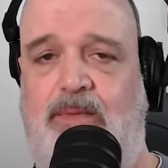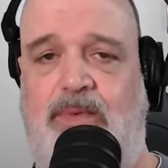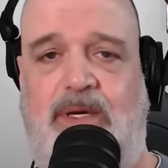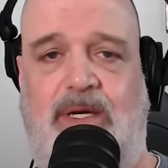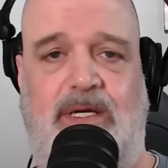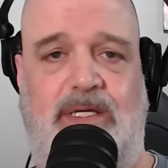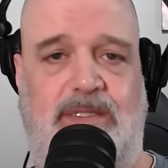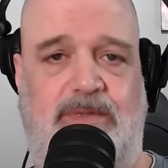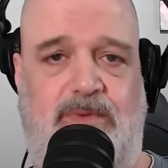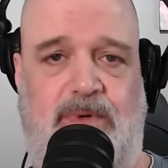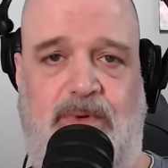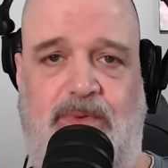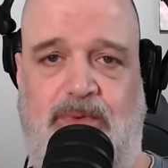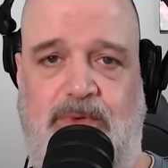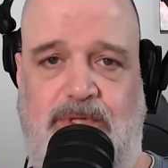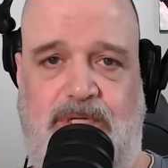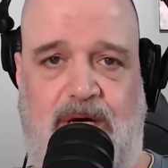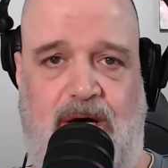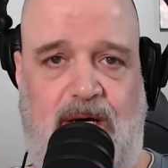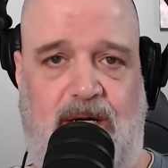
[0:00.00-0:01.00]
Because what
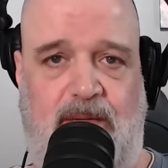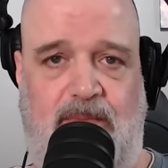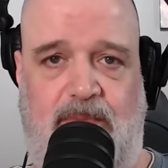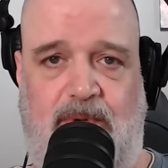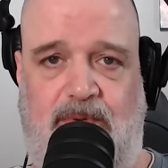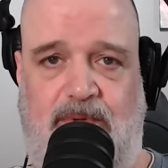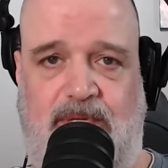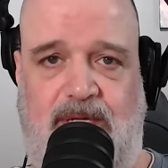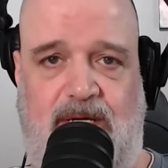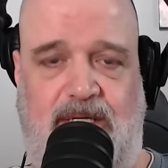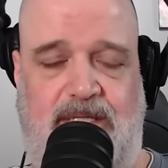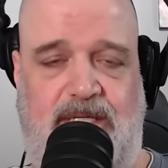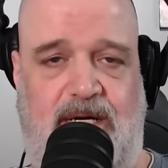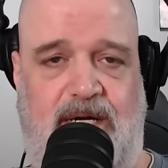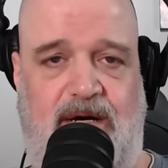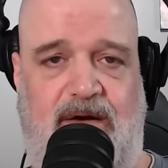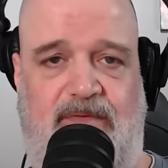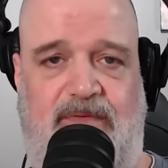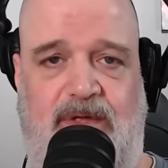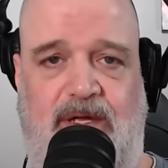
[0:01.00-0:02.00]
we're talking about with that
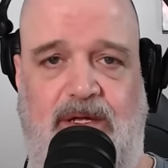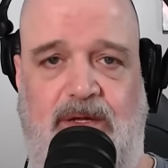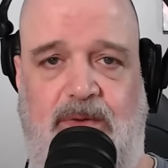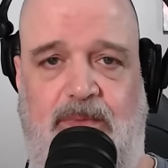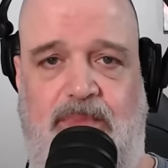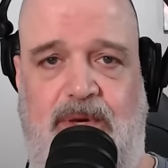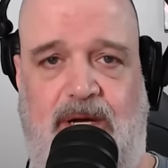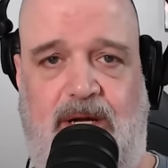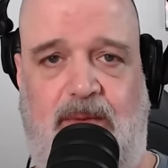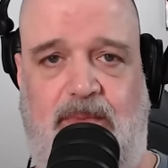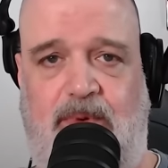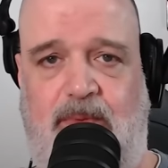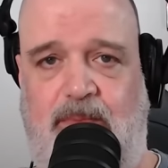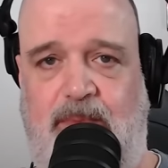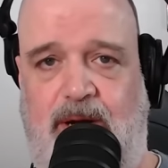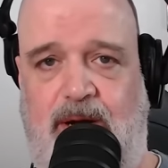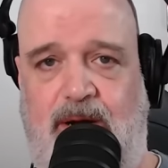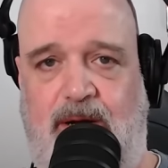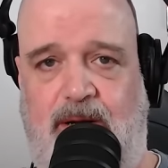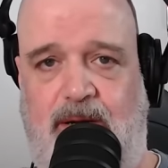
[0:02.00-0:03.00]
tariff, then you pick up
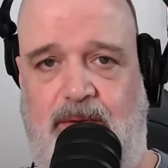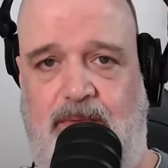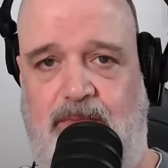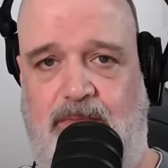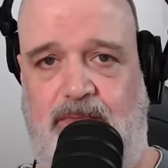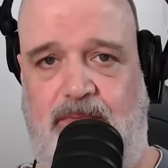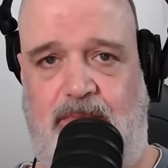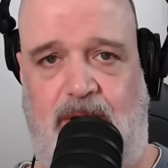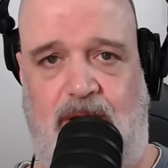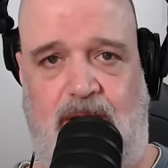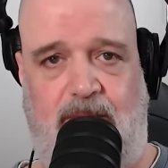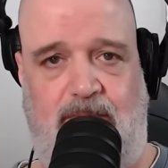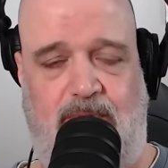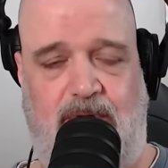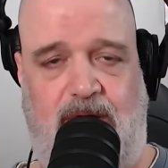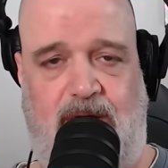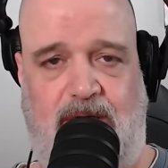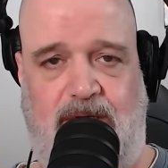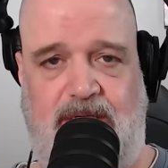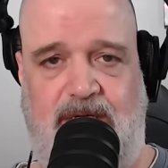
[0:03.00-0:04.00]
American
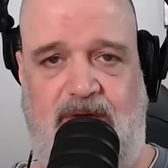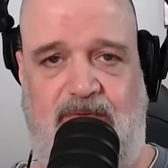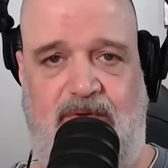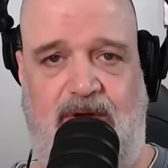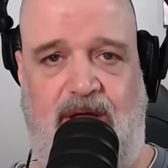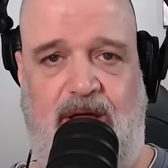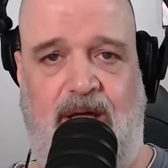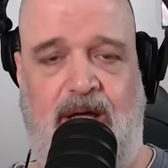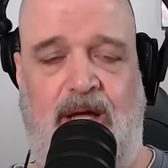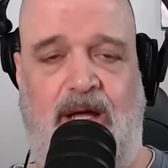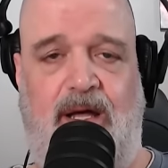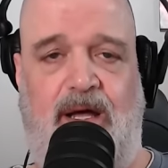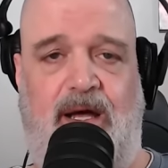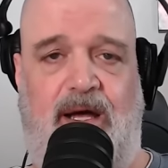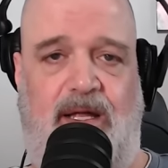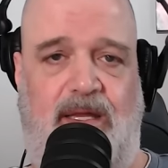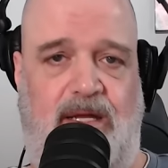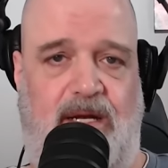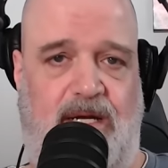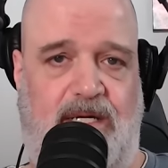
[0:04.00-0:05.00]
productivity,
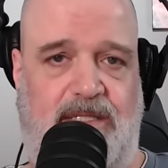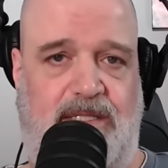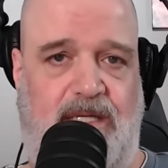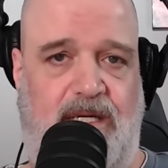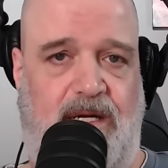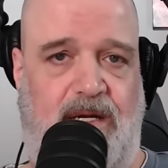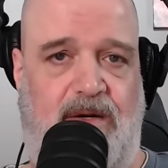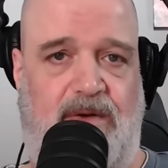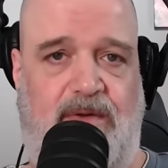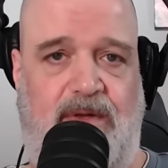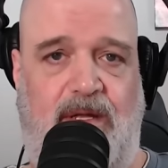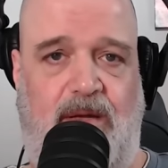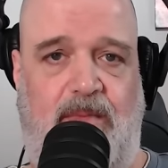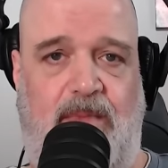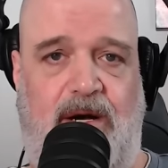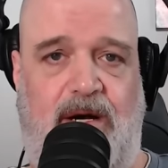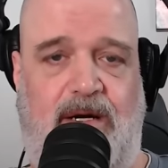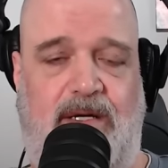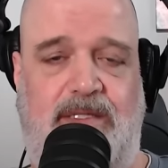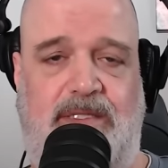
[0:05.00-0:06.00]
and the next thing you know, the
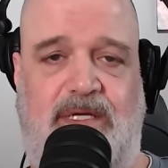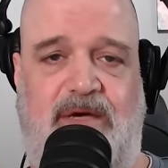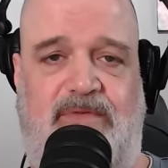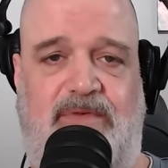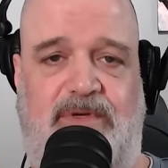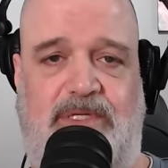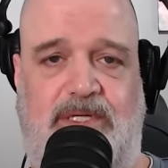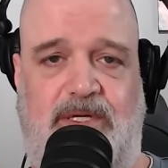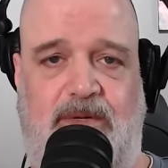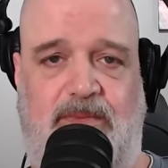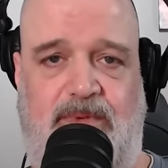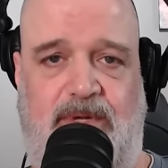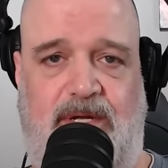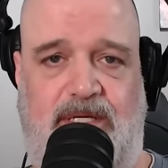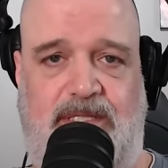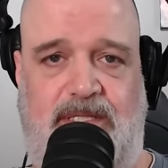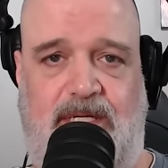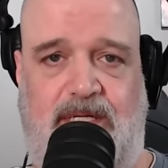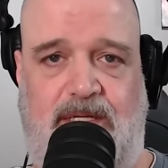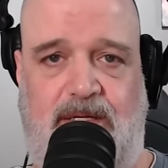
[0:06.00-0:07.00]
Americans have a
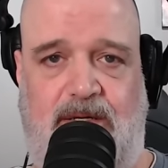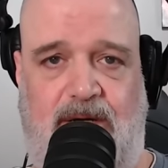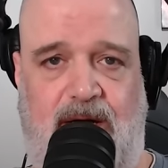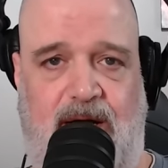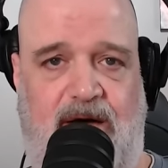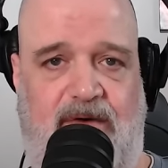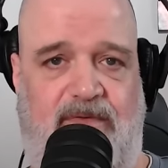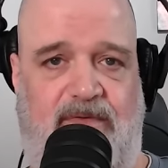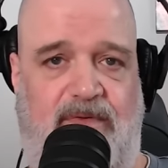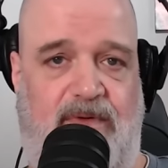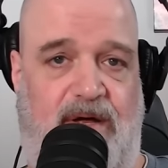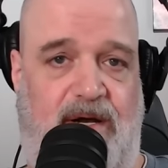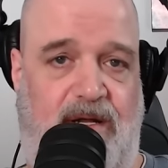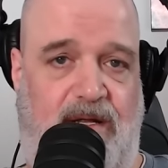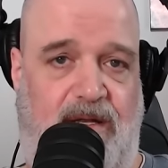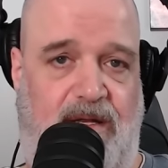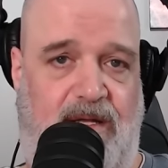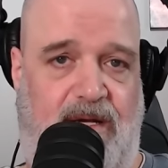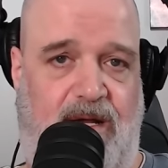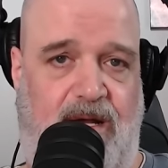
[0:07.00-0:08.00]
surplus that they're now
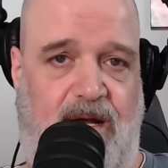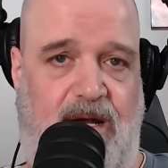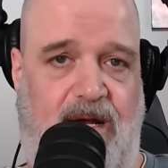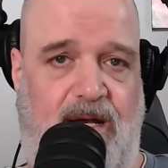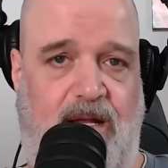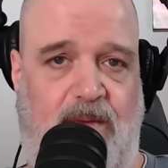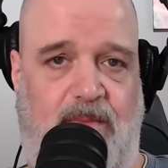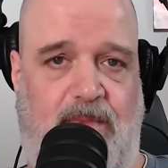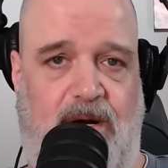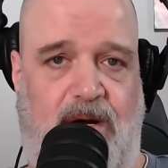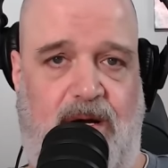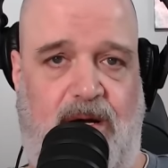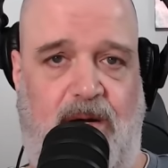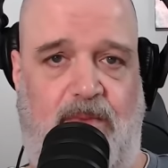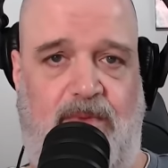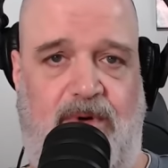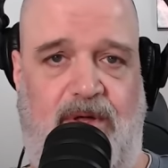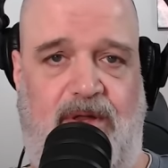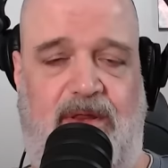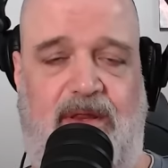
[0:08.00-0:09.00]
flooding the Canadian market
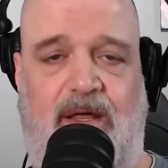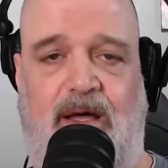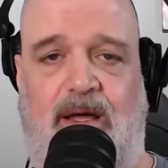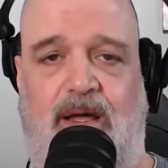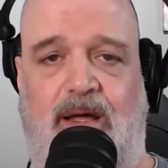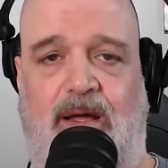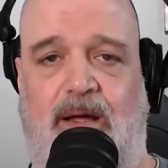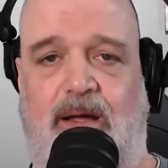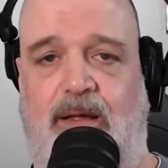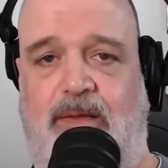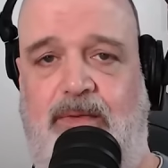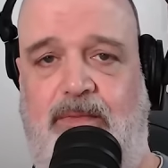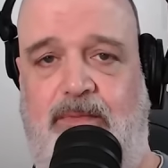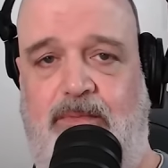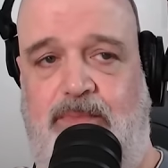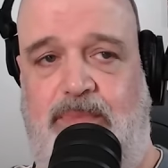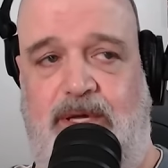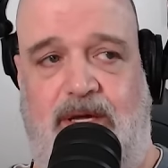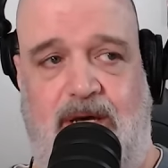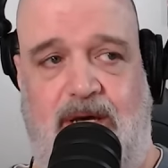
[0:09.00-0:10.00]
with
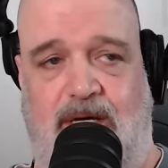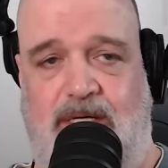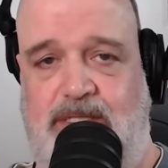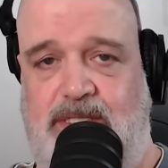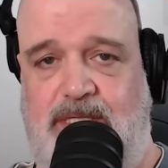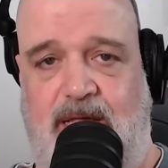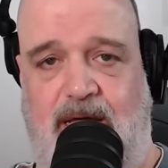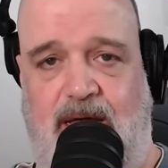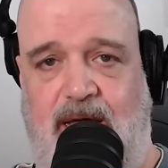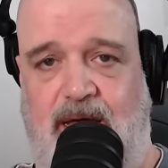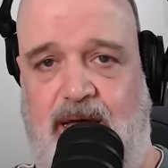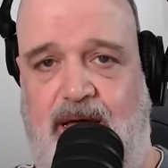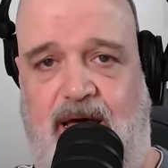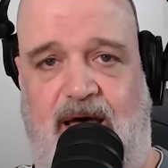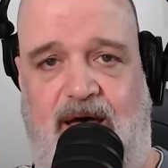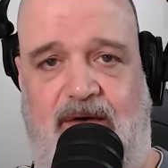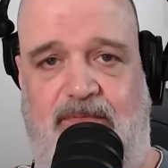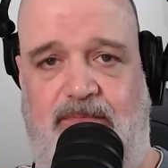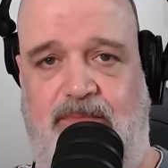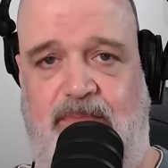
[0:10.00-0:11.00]
because they
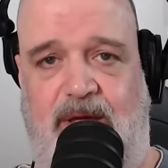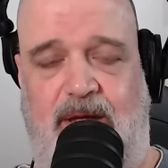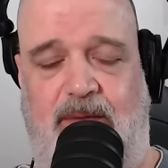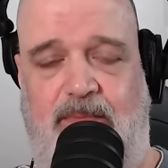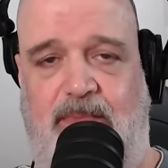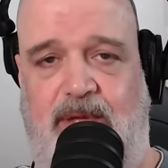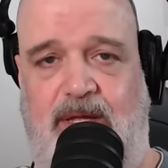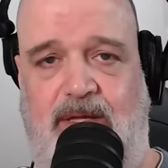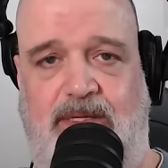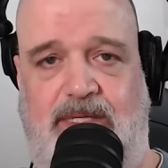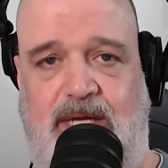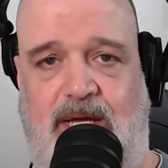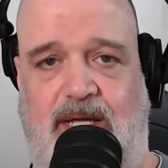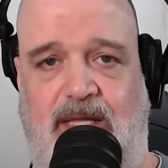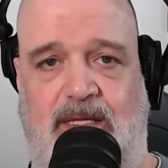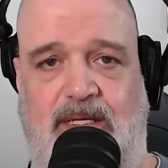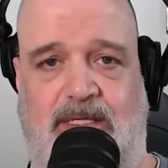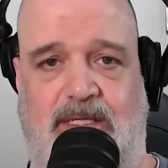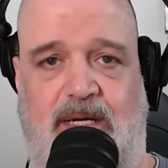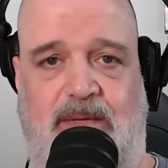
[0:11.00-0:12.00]
have
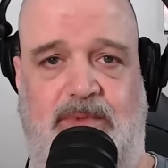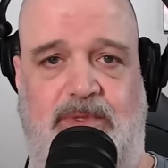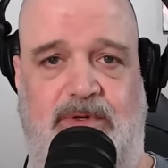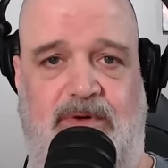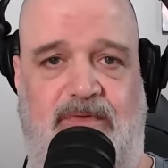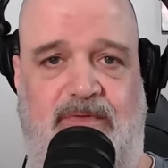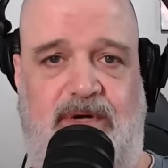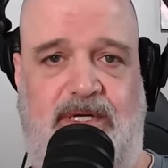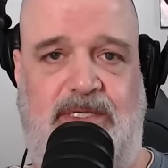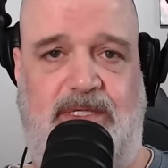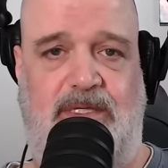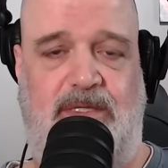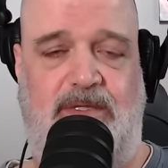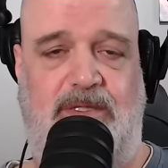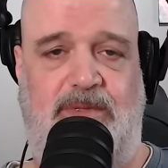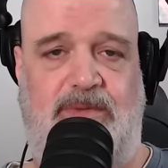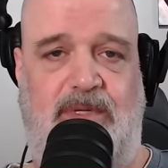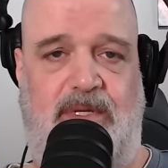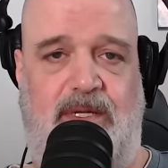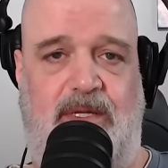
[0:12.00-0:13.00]
taken the time to invest in
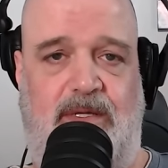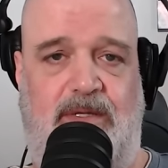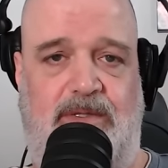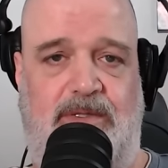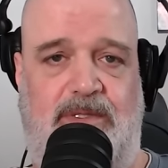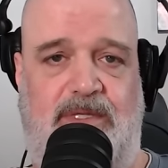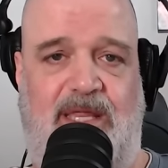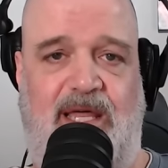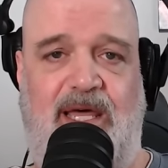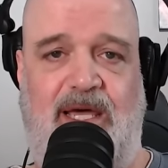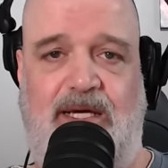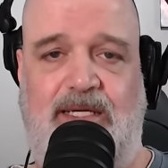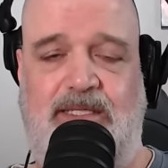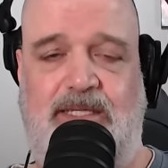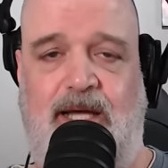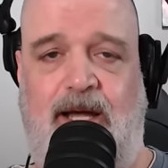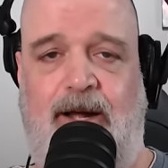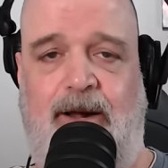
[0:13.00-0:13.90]
those things.